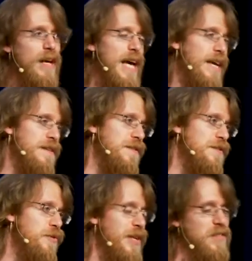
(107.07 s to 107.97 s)
and
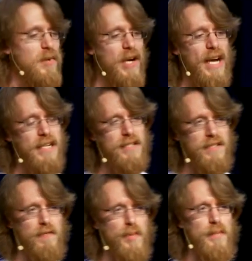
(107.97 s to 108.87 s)
doing small
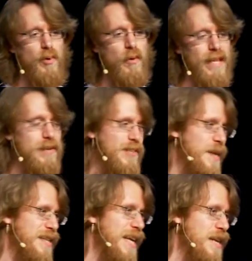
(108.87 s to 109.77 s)
kindnesses for people without
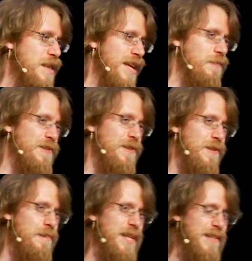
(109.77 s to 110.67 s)
expecting anything in
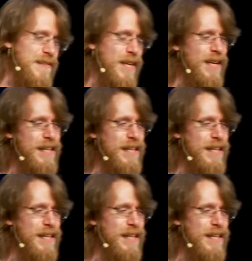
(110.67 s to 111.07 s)
return, because